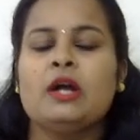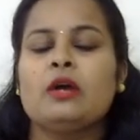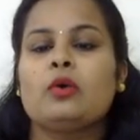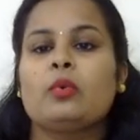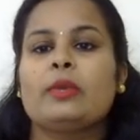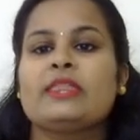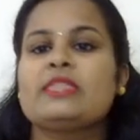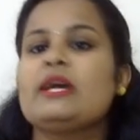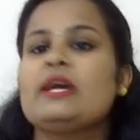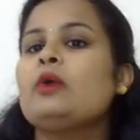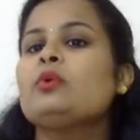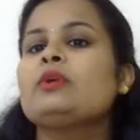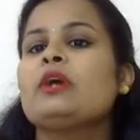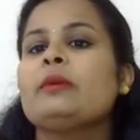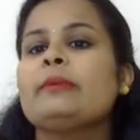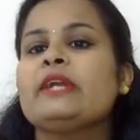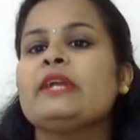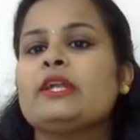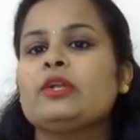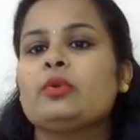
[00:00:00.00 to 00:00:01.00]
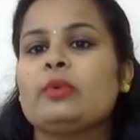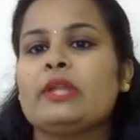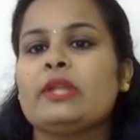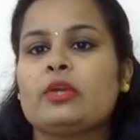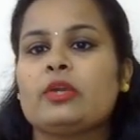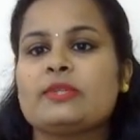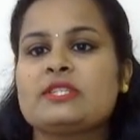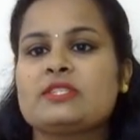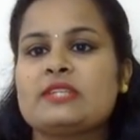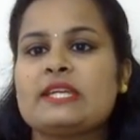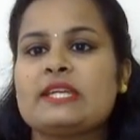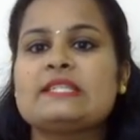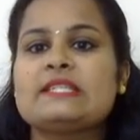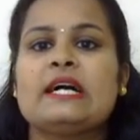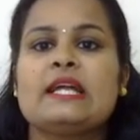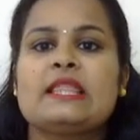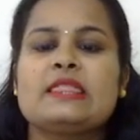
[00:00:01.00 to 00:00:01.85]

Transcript: without coming into liquid state.